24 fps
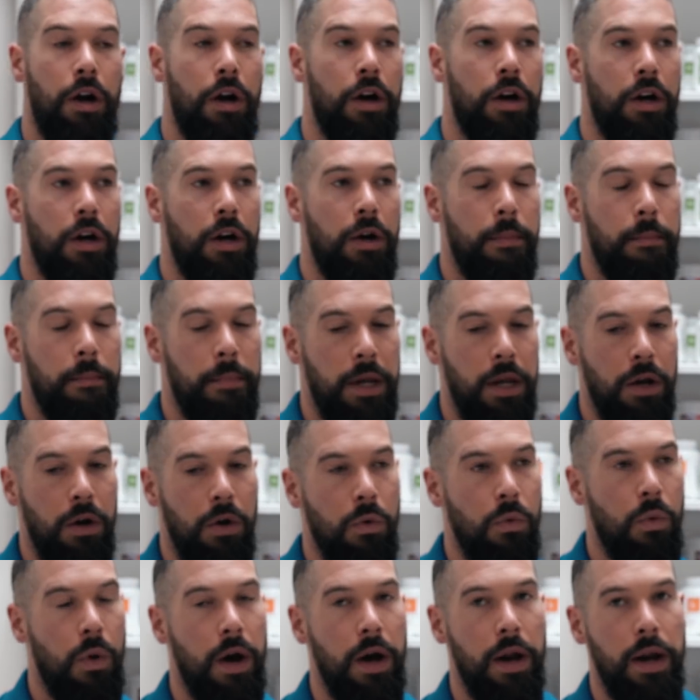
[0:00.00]
her meal
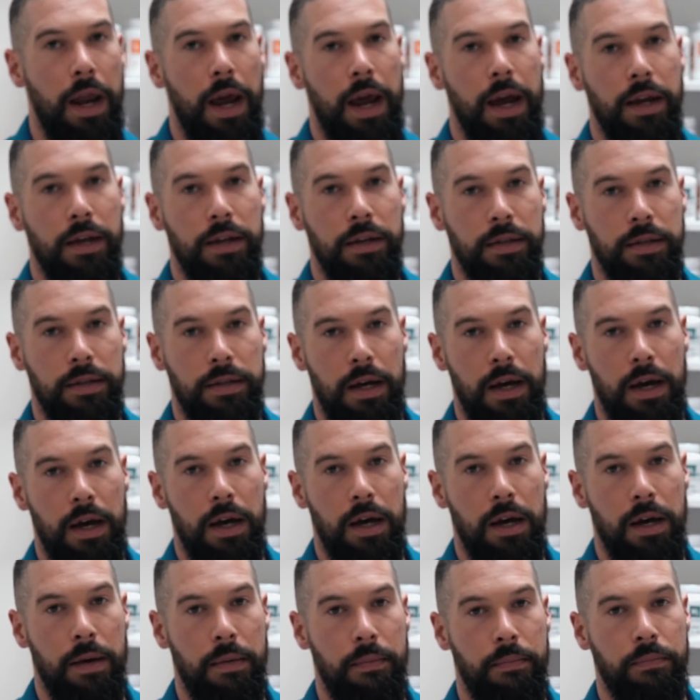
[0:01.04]
one has
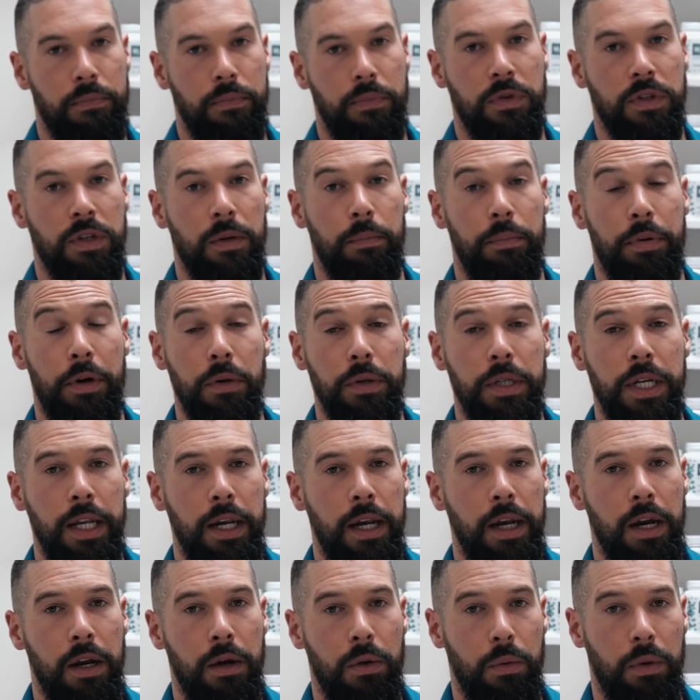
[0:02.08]
some protein
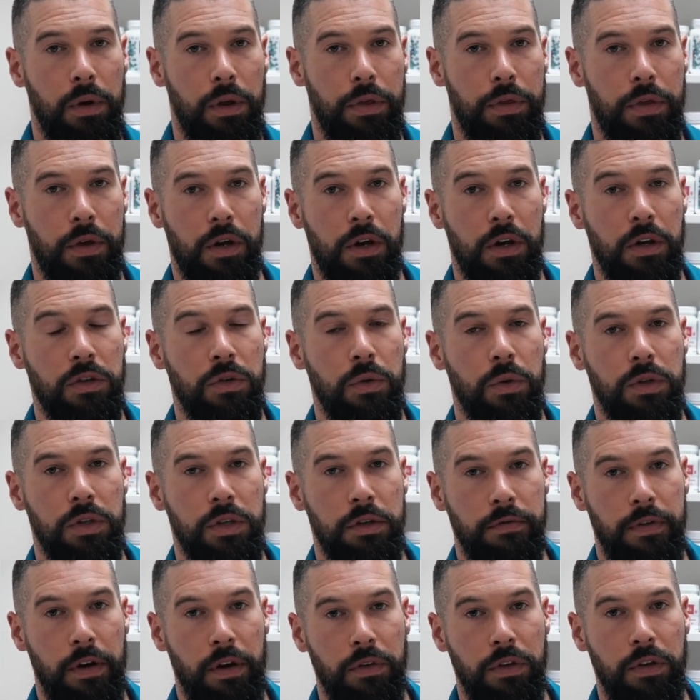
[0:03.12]
in it with a good source
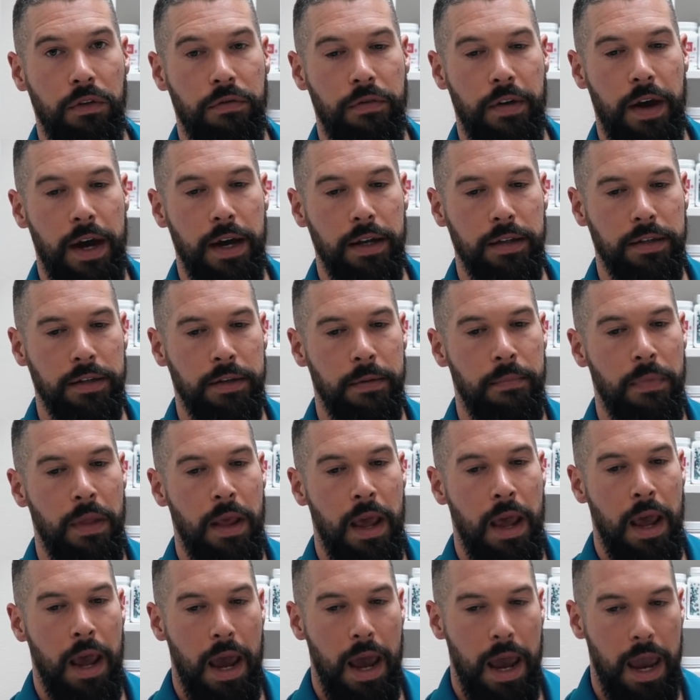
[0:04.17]
of healthy fats,
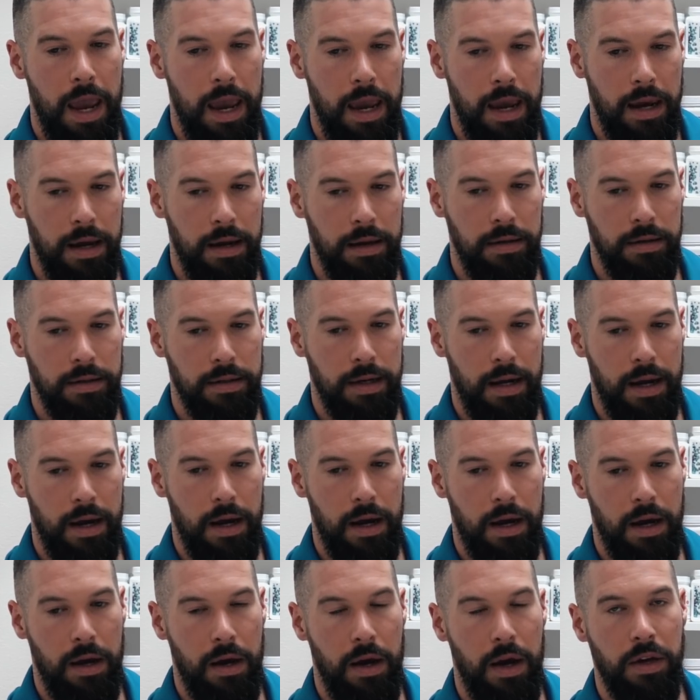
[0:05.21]
and
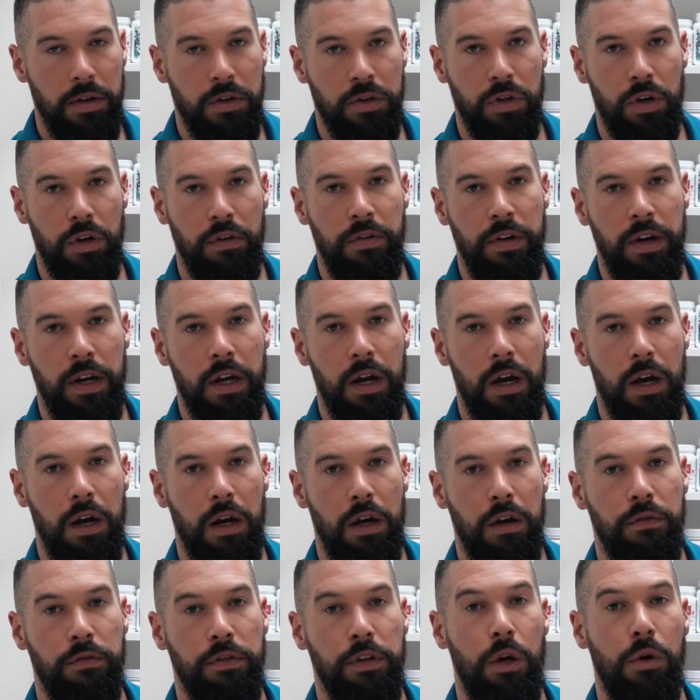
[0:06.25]
a serving
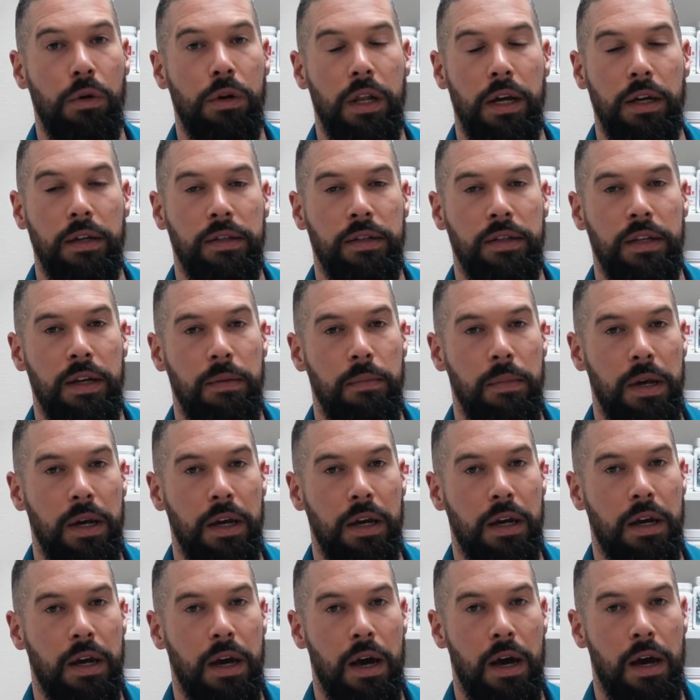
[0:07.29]
of low
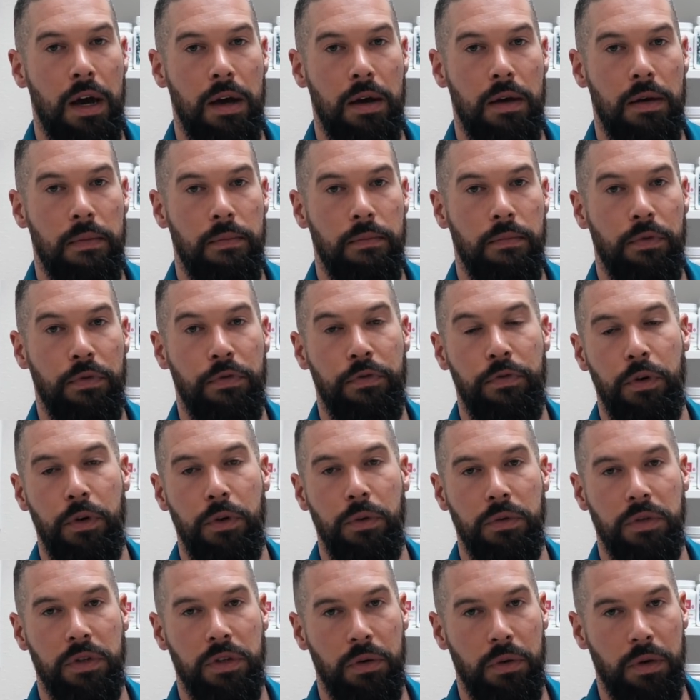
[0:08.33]
glycemic
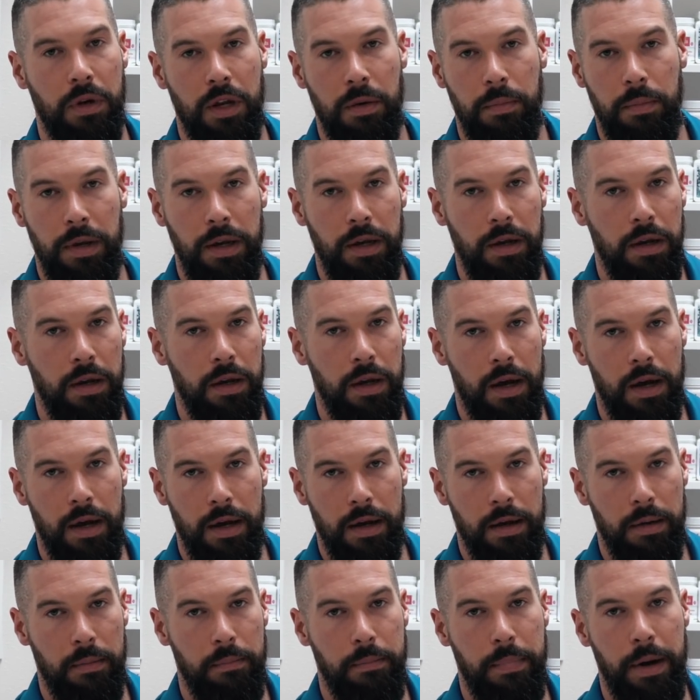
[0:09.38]
fruit. So it could be
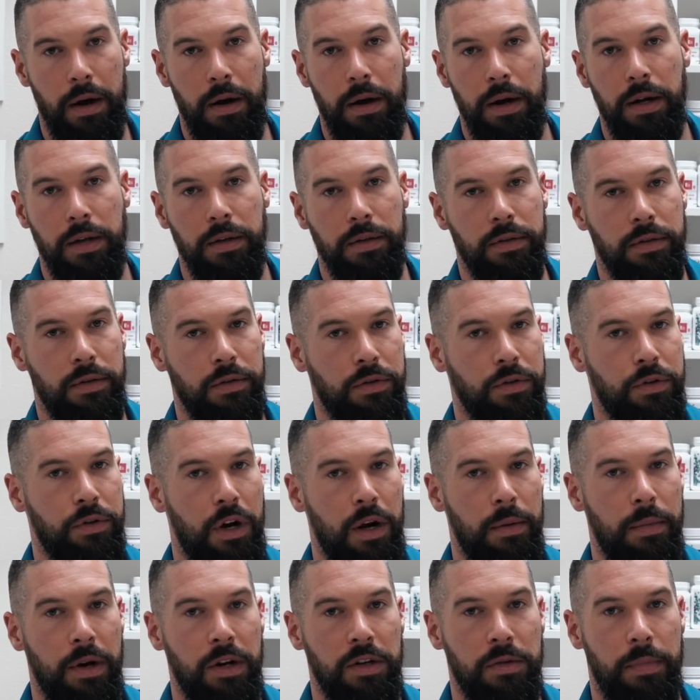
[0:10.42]
berries,
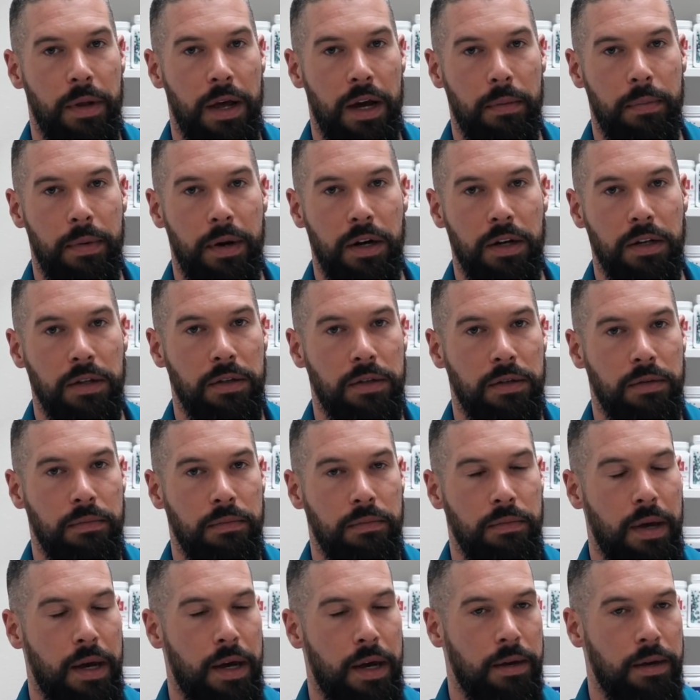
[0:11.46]
strawberries, blackberries,
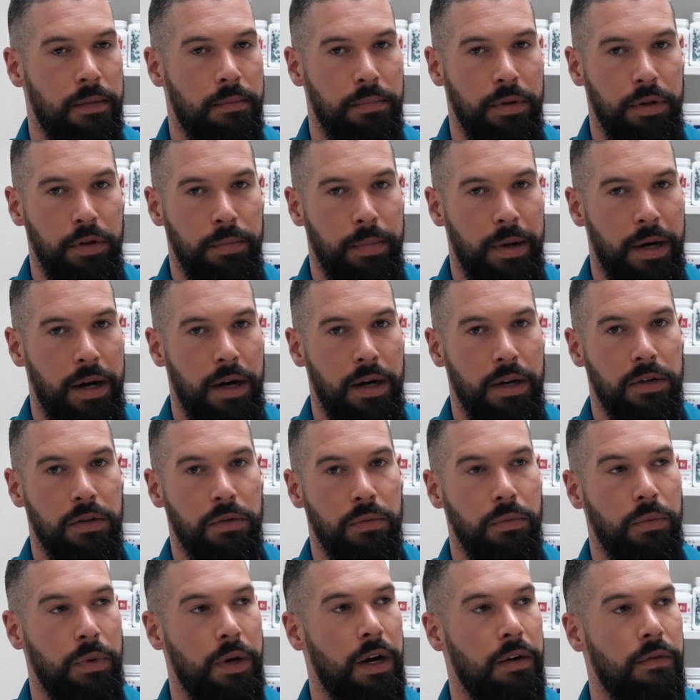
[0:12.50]

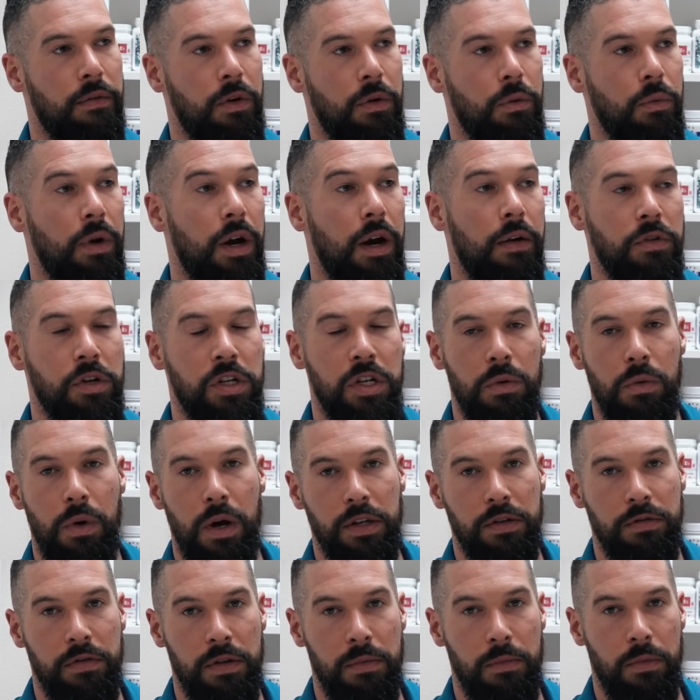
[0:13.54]
blueberries, whatever she
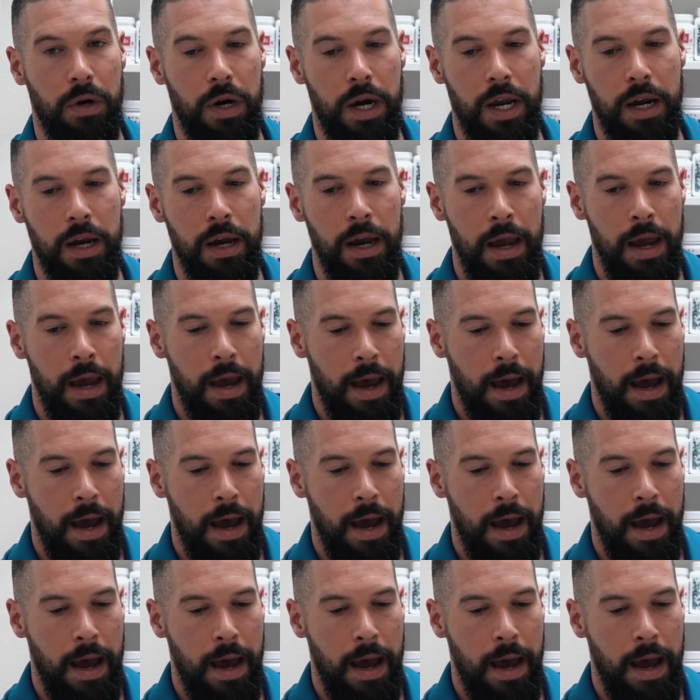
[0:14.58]
wants for the morning.